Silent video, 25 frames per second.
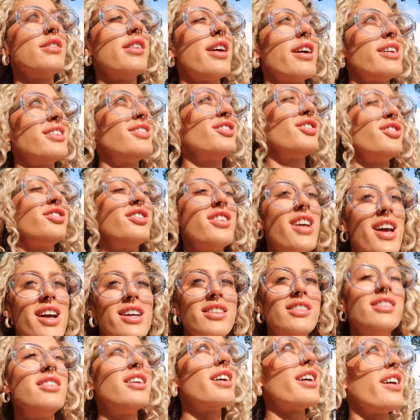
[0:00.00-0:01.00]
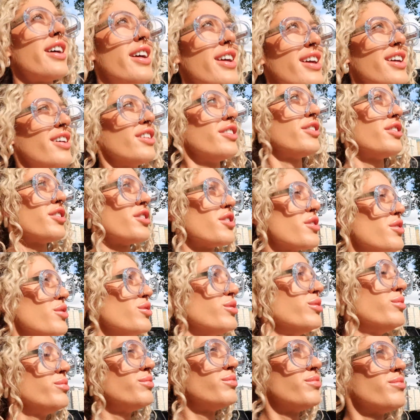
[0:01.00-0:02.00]
nicer day today,
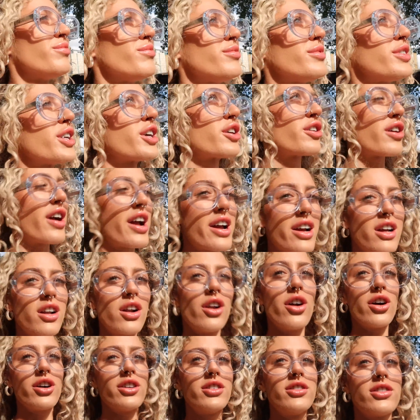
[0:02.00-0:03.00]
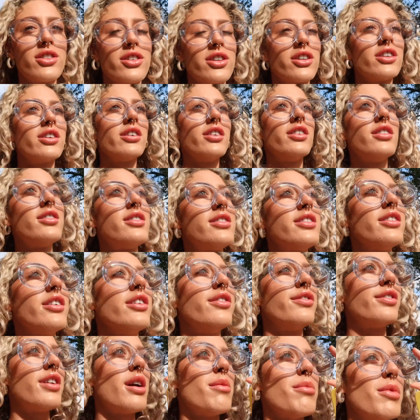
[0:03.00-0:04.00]
although the grey clouds are still
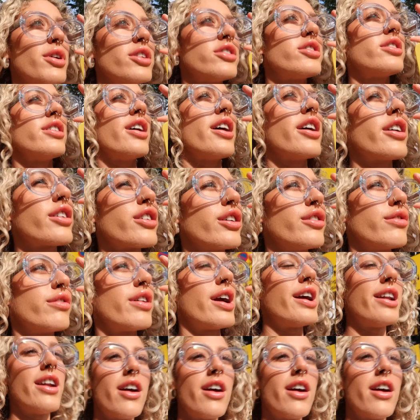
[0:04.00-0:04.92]
very much there. It could rain